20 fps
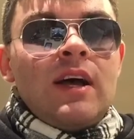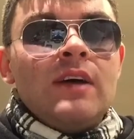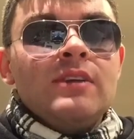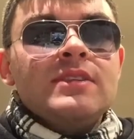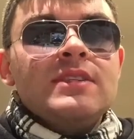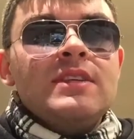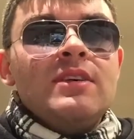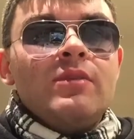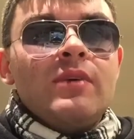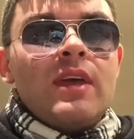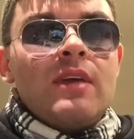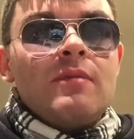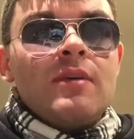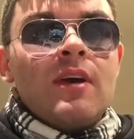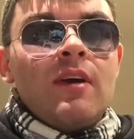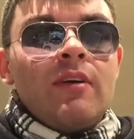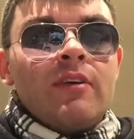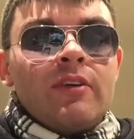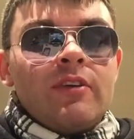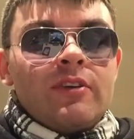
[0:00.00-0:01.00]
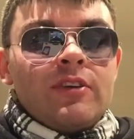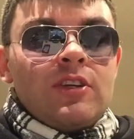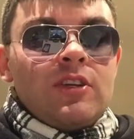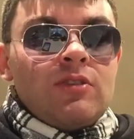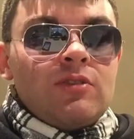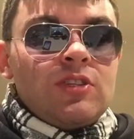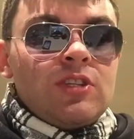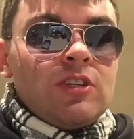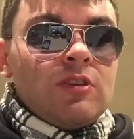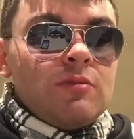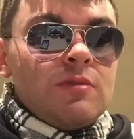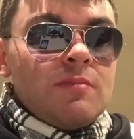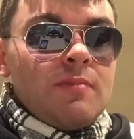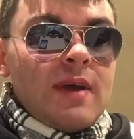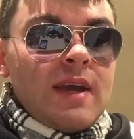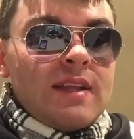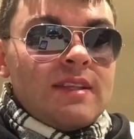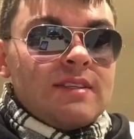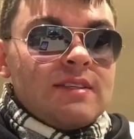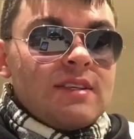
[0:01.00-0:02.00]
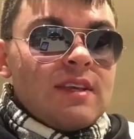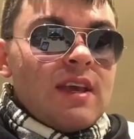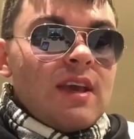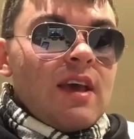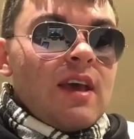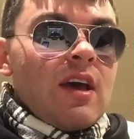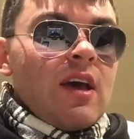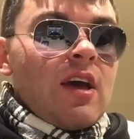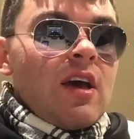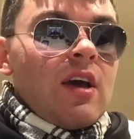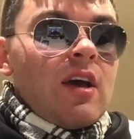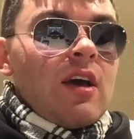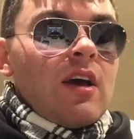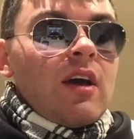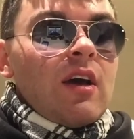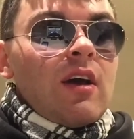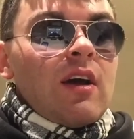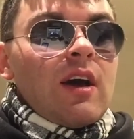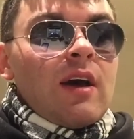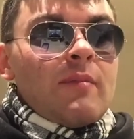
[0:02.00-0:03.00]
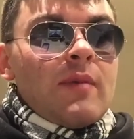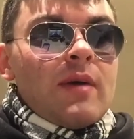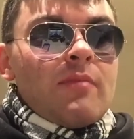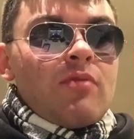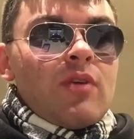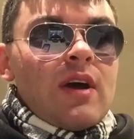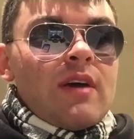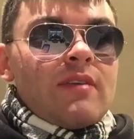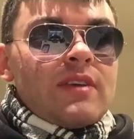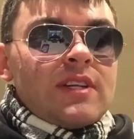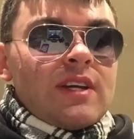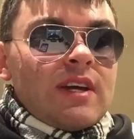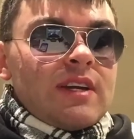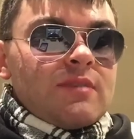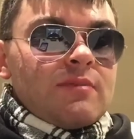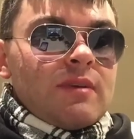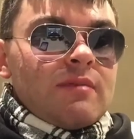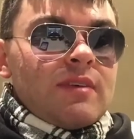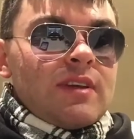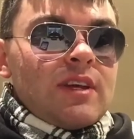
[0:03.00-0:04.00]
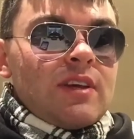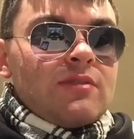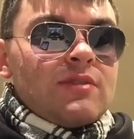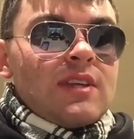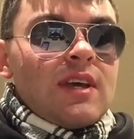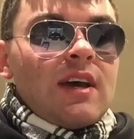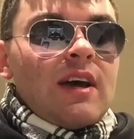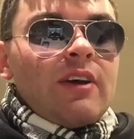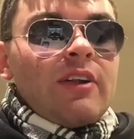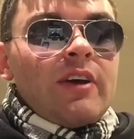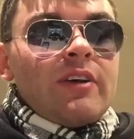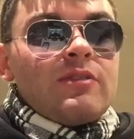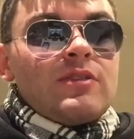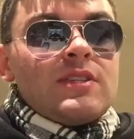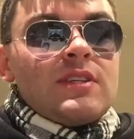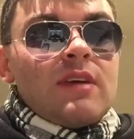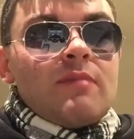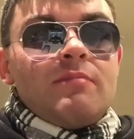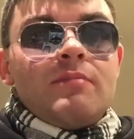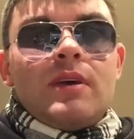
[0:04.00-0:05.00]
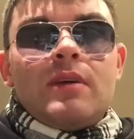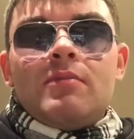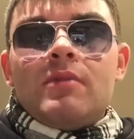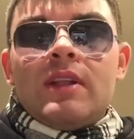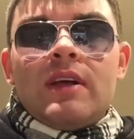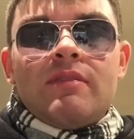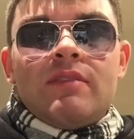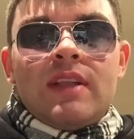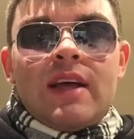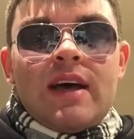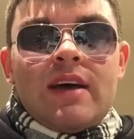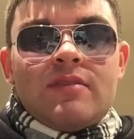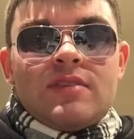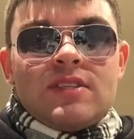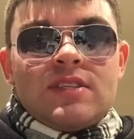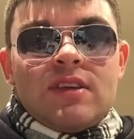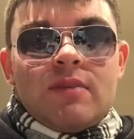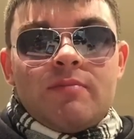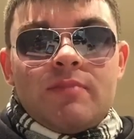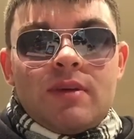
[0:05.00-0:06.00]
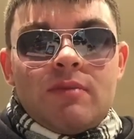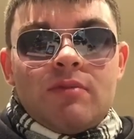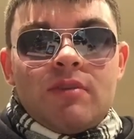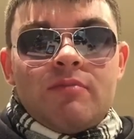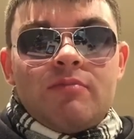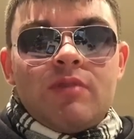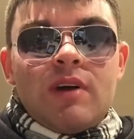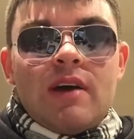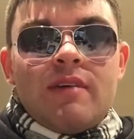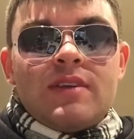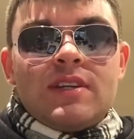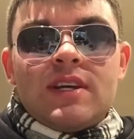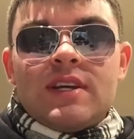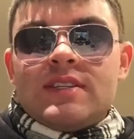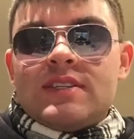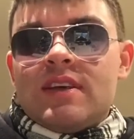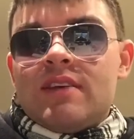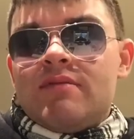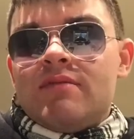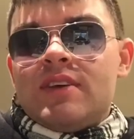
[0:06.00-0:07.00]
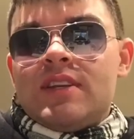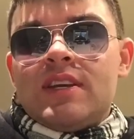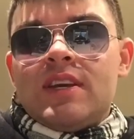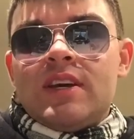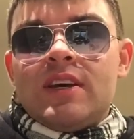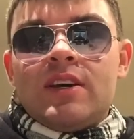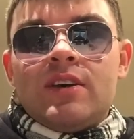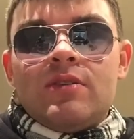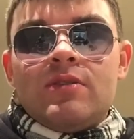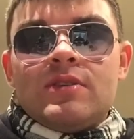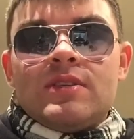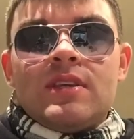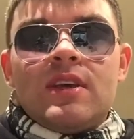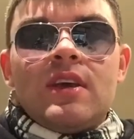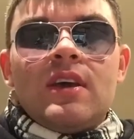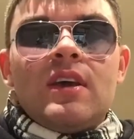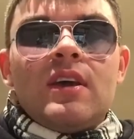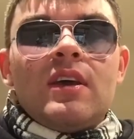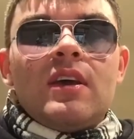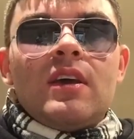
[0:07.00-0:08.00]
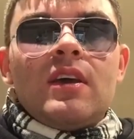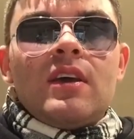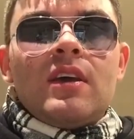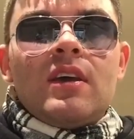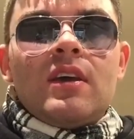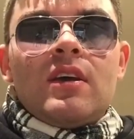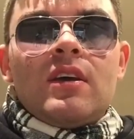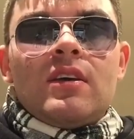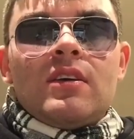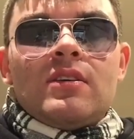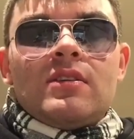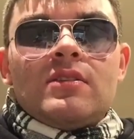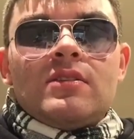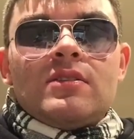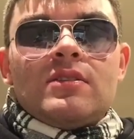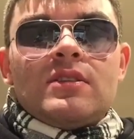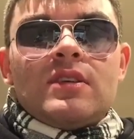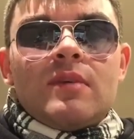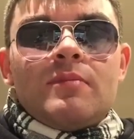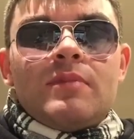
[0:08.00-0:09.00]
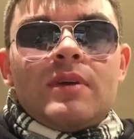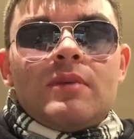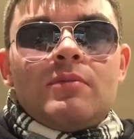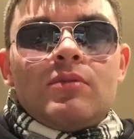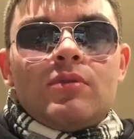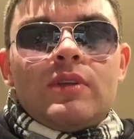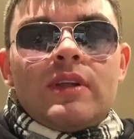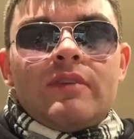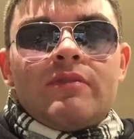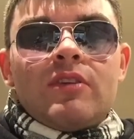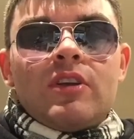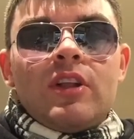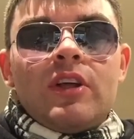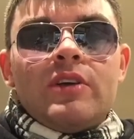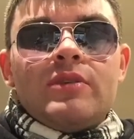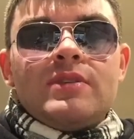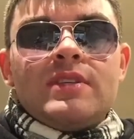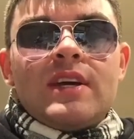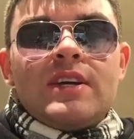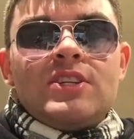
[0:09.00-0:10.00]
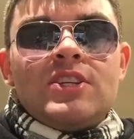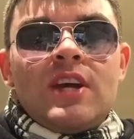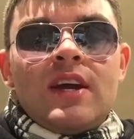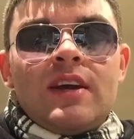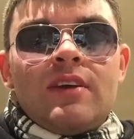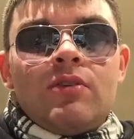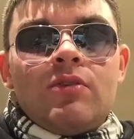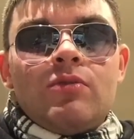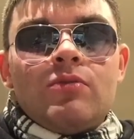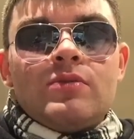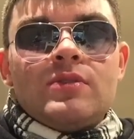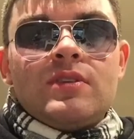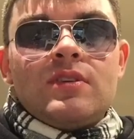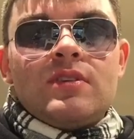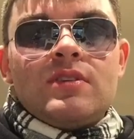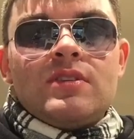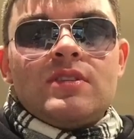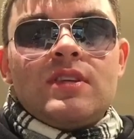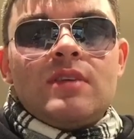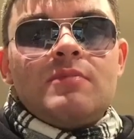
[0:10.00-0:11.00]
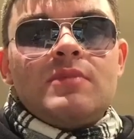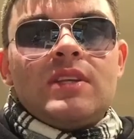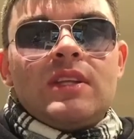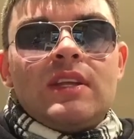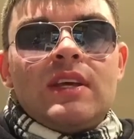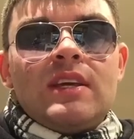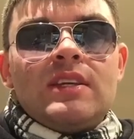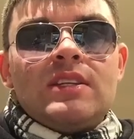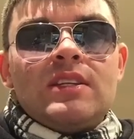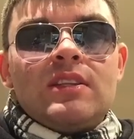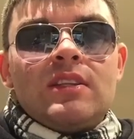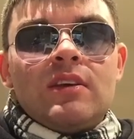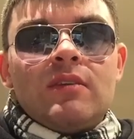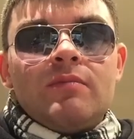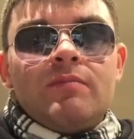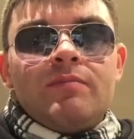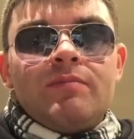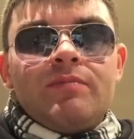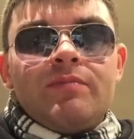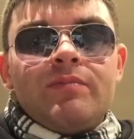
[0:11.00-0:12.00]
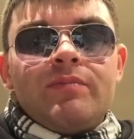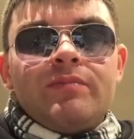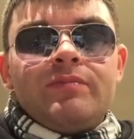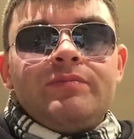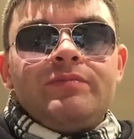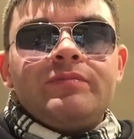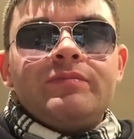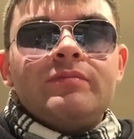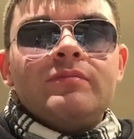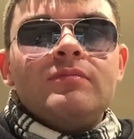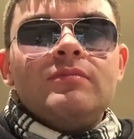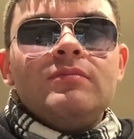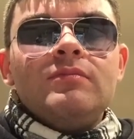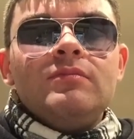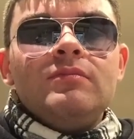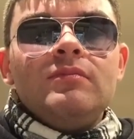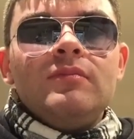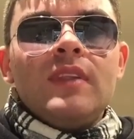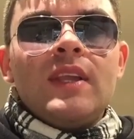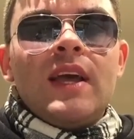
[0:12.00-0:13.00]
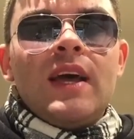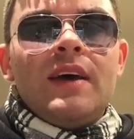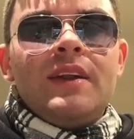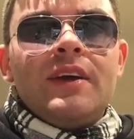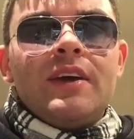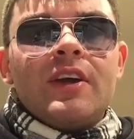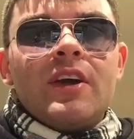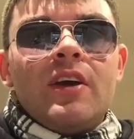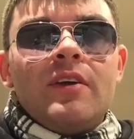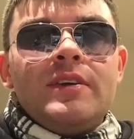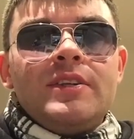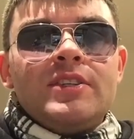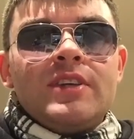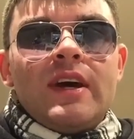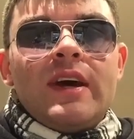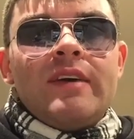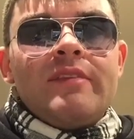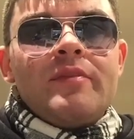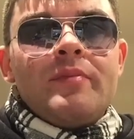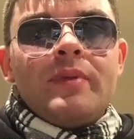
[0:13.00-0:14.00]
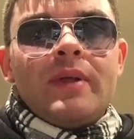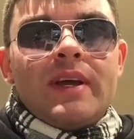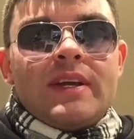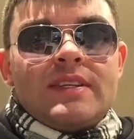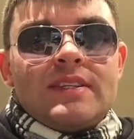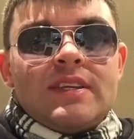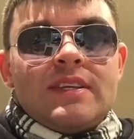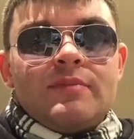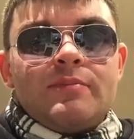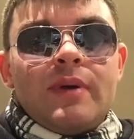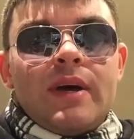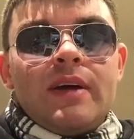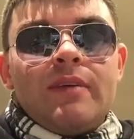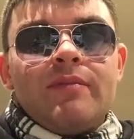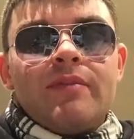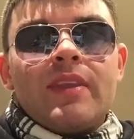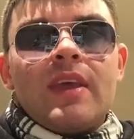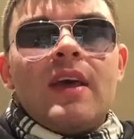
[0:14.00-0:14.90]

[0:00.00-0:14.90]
I'll still keep going on YouTube, depends. I might privatize my videos, although some people have left, some people have privatized their videos, some people have closed their channels, some deleted them, and are going to other places, but